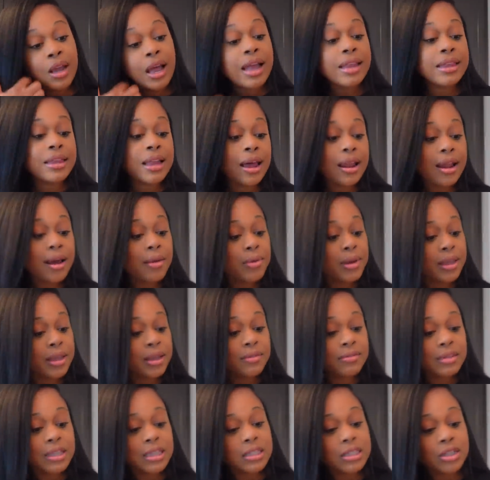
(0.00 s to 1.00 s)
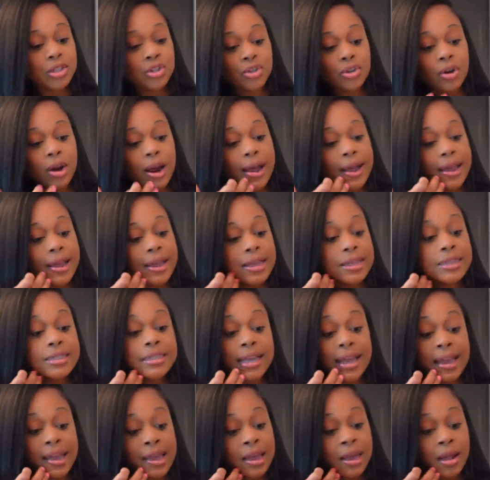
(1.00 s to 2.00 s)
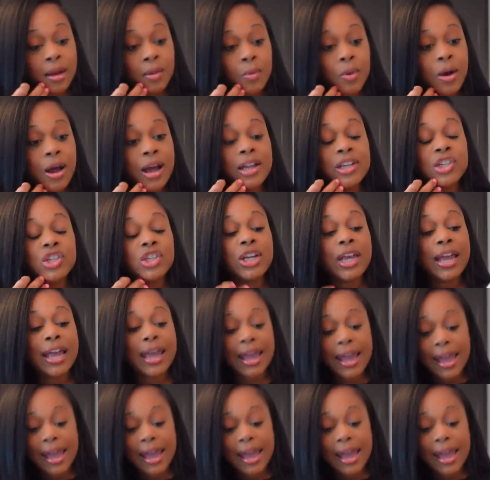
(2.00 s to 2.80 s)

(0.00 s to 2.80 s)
i thought i would give this a try it's a hand wash